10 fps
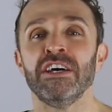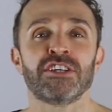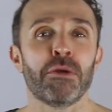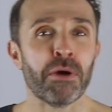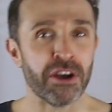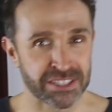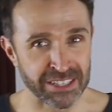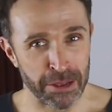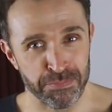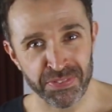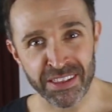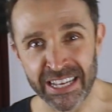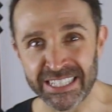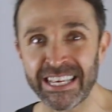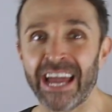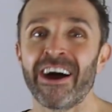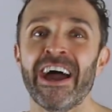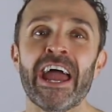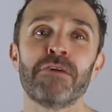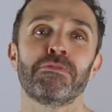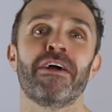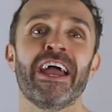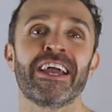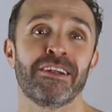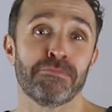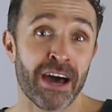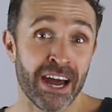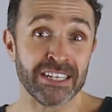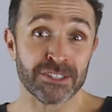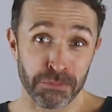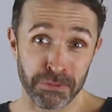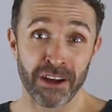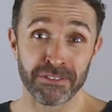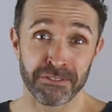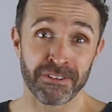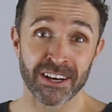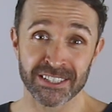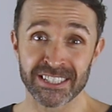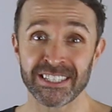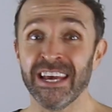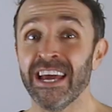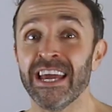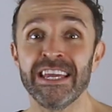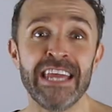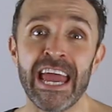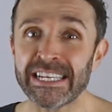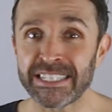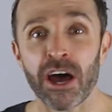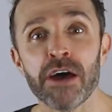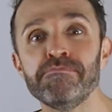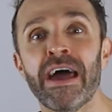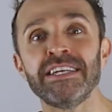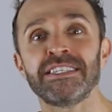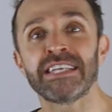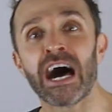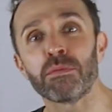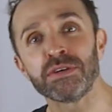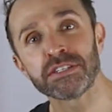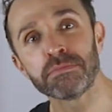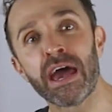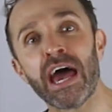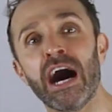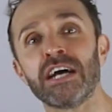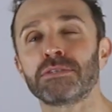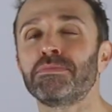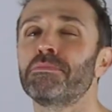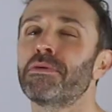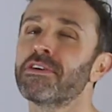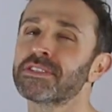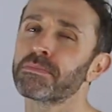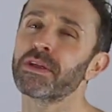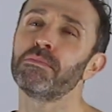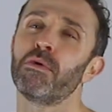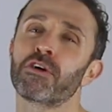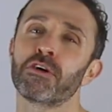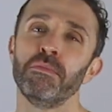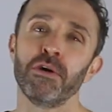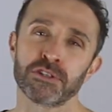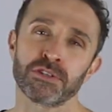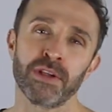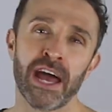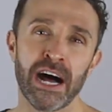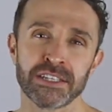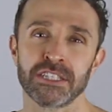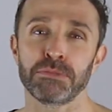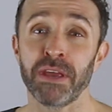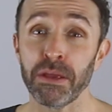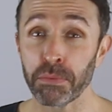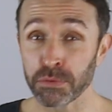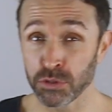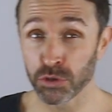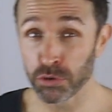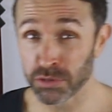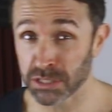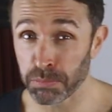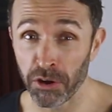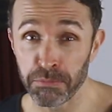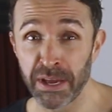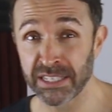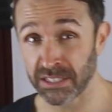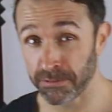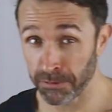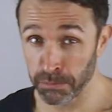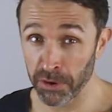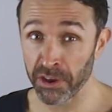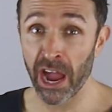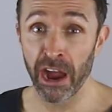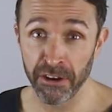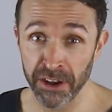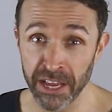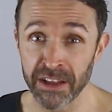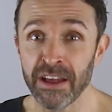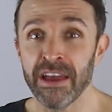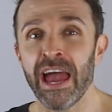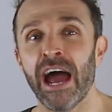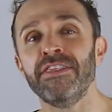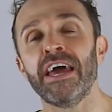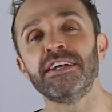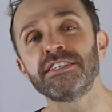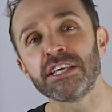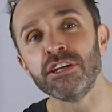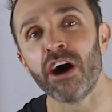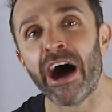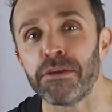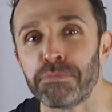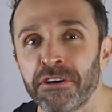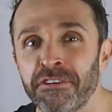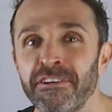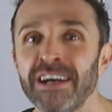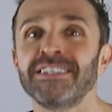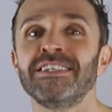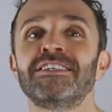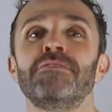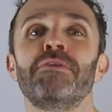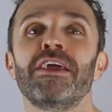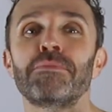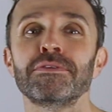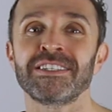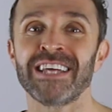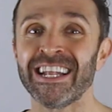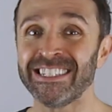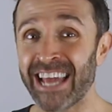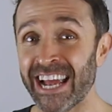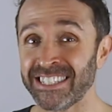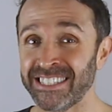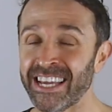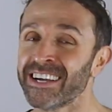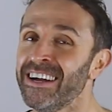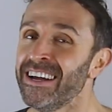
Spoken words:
So personally, let's say I am playing at parties or private functions. Yes, I may start with some house, but possibly more commercial house, as people do respond best to familiarity. And then as the night progresses and people start dancing,